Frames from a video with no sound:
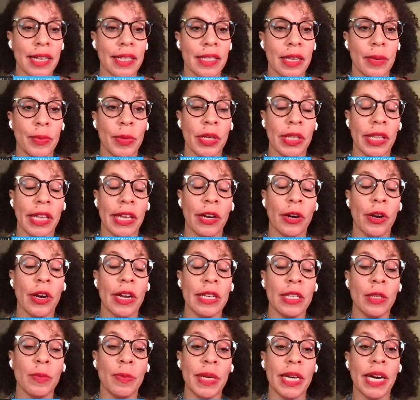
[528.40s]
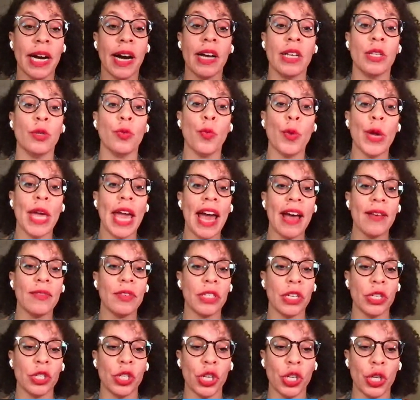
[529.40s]
contact simulator is because we
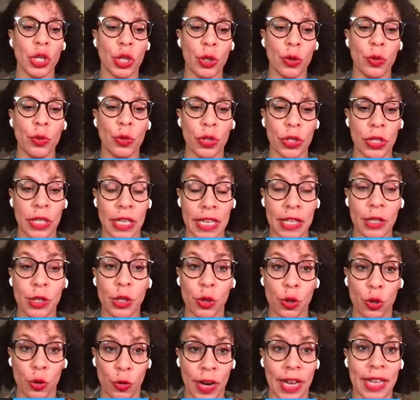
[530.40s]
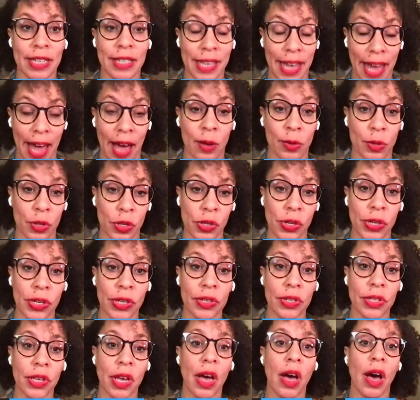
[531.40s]
have such a huge need to train
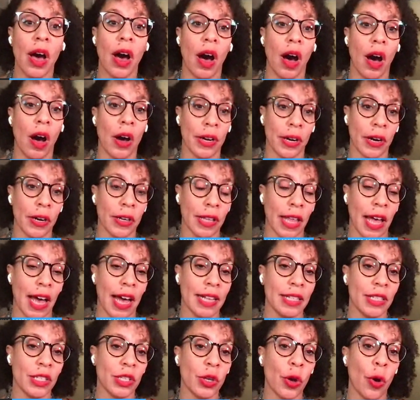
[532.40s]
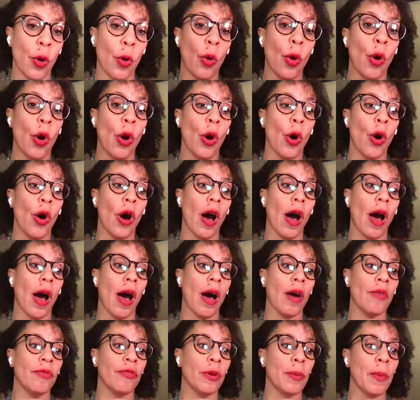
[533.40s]
counselors on our line. So
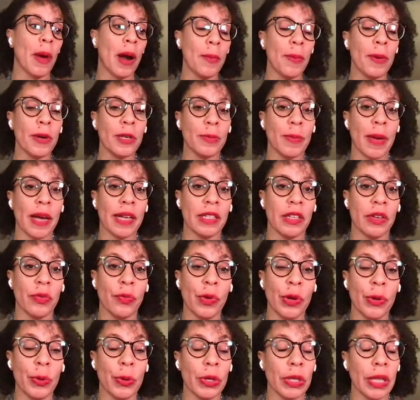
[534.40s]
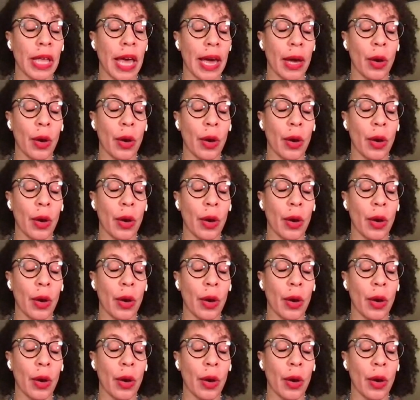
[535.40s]
from our perspective, we